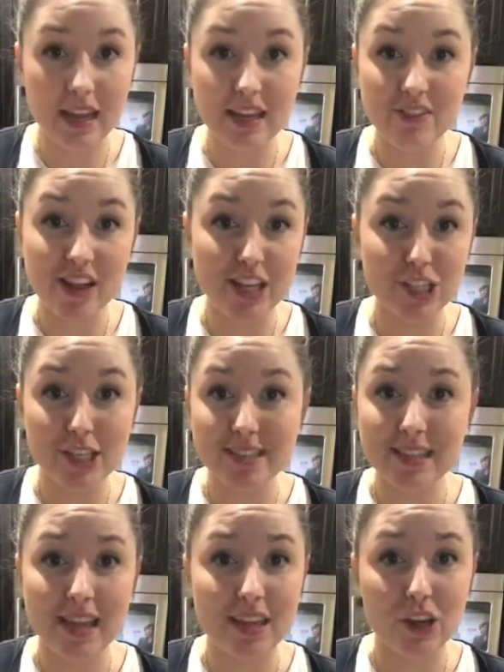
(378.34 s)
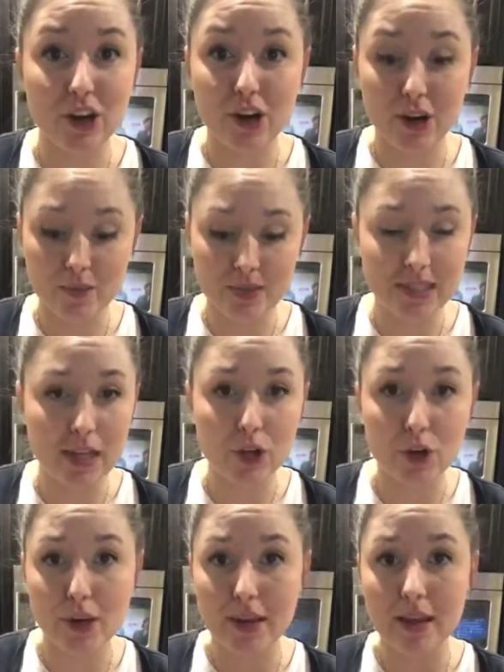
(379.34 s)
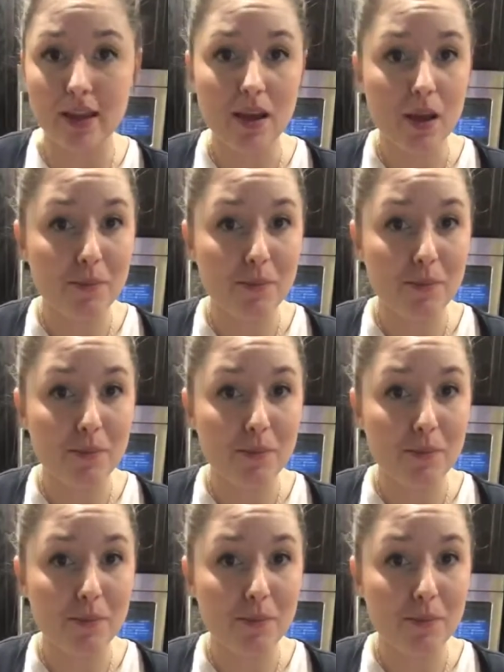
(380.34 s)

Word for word: any veggies like your celery,